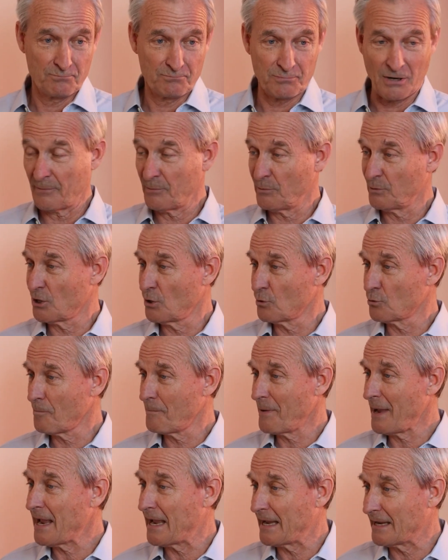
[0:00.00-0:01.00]
probably would go to a
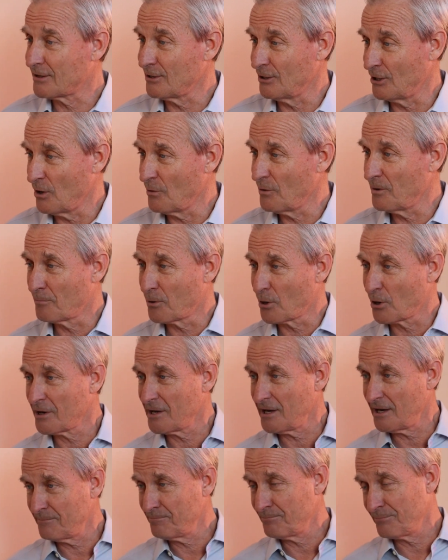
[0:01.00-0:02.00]
bank, and borrow
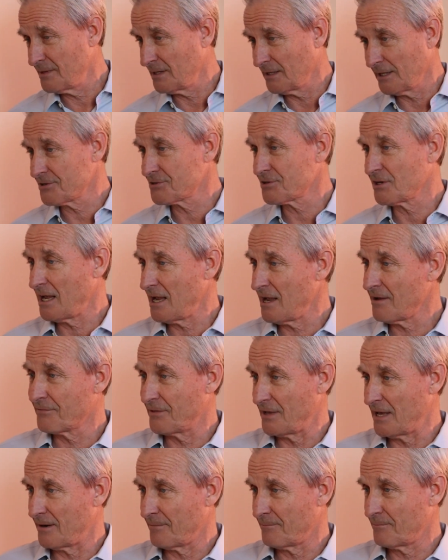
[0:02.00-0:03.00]
it at less than half
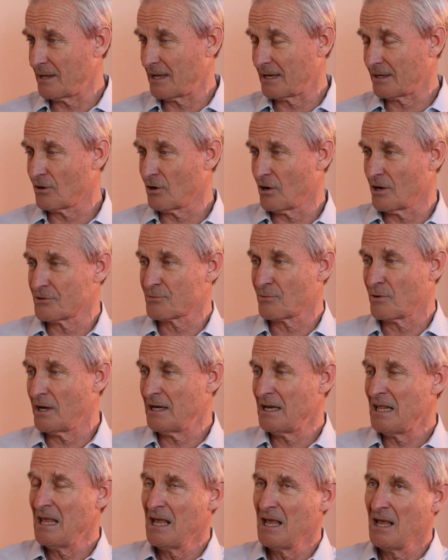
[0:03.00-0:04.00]
that cost, right?